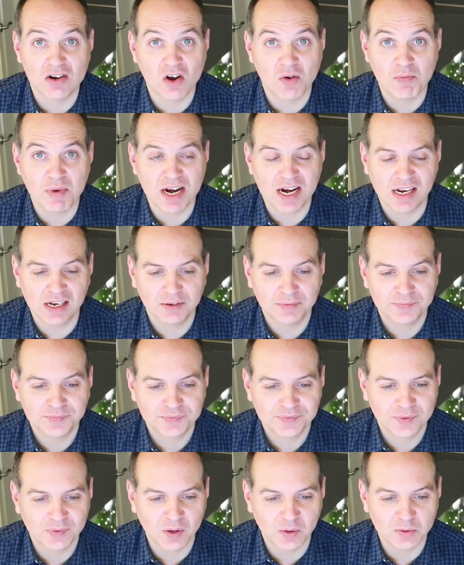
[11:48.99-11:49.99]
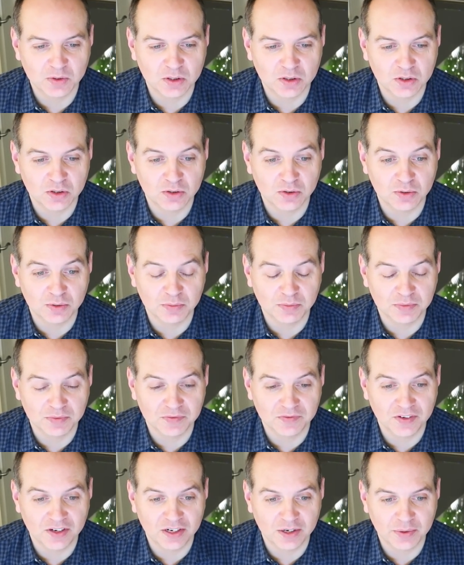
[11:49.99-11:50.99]
Not many. We always go through
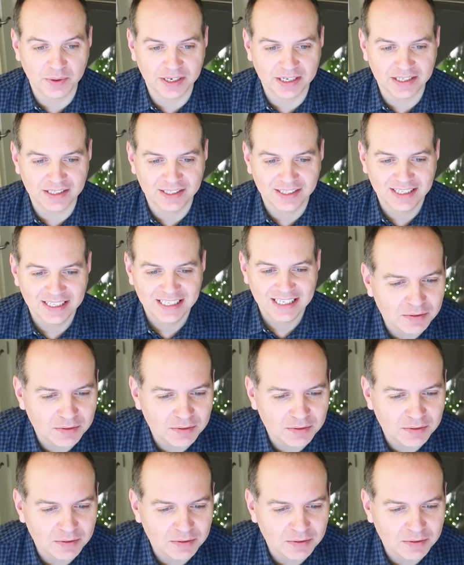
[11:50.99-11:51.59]
them very quickly."